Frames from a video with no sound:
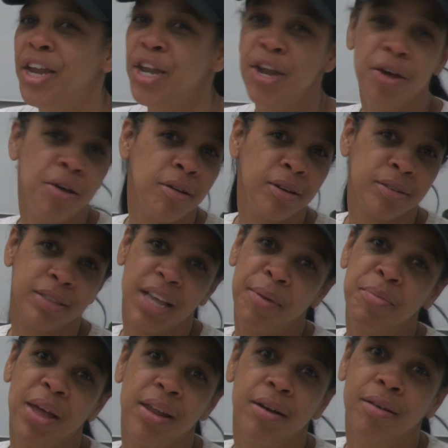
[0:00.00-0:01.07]
No, because
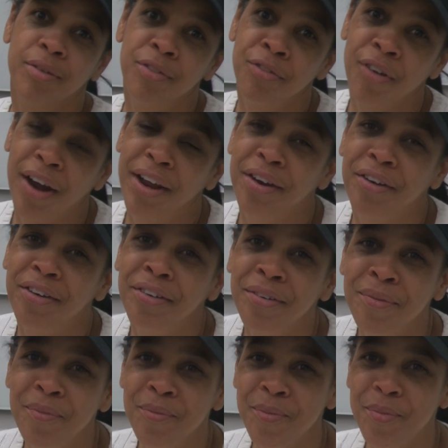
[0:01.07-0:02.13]
I'm not a good writer.
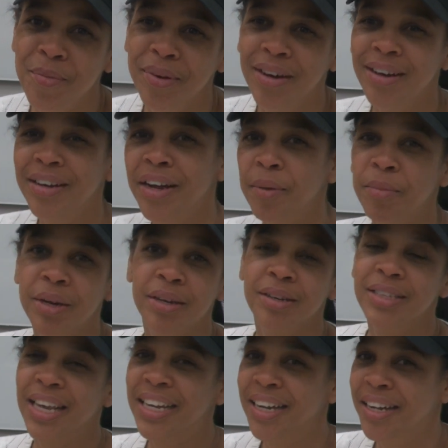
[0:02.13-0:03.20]
But not
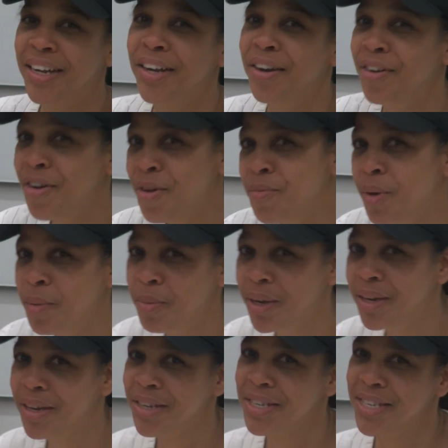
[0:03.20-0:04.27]
because I didn't learn, but
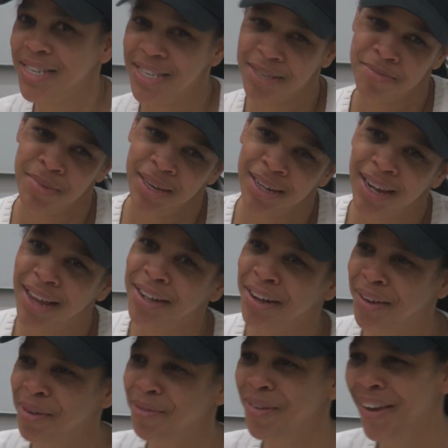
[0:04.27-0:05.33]
because it's me, not
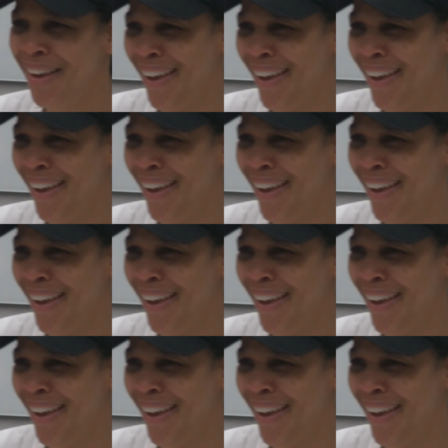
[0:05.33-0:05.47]
him.